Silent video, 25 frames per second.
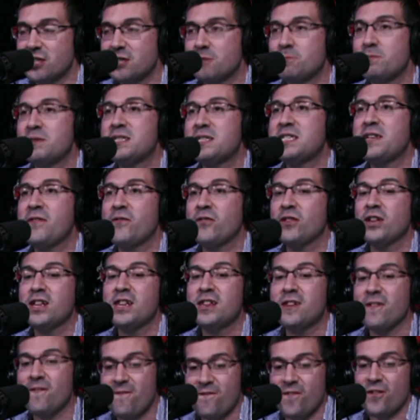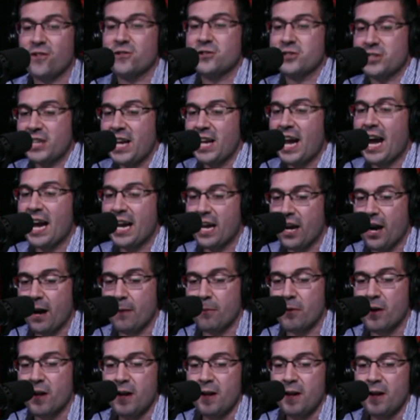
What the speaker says: specifically the first guy up.